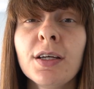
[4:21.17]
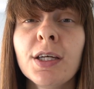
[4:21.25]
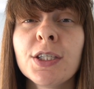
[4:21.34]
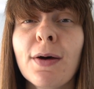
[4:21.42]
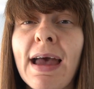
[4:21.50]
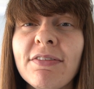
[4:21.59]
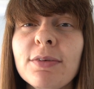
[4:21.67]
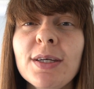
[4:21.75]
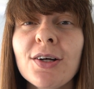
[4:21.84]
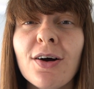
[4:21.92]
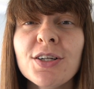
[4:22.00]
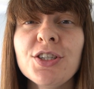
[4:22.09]
So I have to be
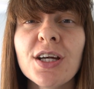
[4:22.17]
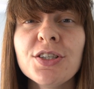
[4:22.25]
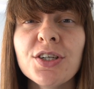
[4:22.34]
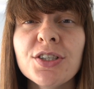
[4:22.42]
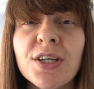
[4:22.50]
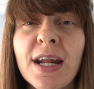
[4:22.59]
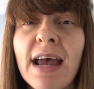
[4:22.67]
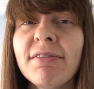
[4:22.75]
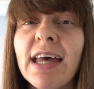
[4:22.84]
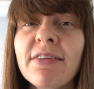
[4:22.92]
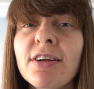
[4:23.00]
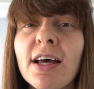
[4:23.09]
conscientious, and I have
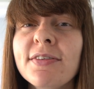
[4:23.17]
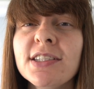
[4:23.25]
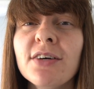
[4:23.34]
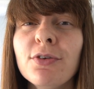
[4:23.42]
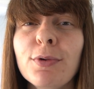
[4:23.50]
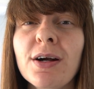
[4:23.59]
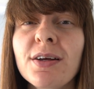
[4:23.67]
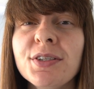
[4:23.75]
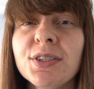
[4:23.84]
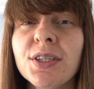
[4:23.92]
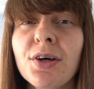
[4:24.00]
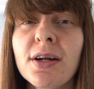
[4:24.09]
to have enough
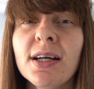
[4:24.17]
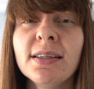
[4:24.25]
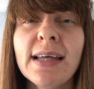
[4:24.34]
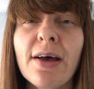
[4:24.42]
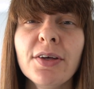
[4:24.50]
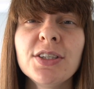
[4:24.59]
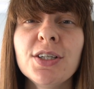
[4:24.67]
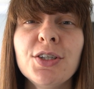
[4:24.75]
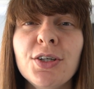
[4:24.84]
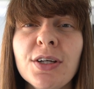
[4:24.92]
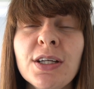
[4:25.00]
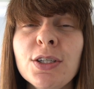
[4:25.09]
self-awareness to not allow this to
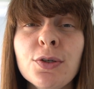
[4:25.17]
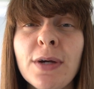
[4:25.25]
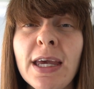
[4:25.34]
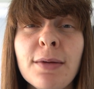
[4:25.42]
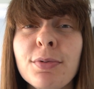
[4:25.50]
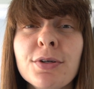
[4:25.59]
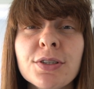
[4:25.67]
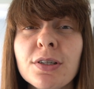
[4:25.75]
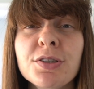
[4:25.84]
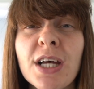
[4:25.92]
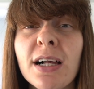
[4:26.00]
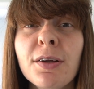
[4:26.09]
turn into a
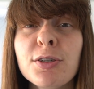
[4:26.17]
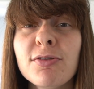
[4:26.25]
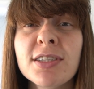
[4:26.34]
personal challenge of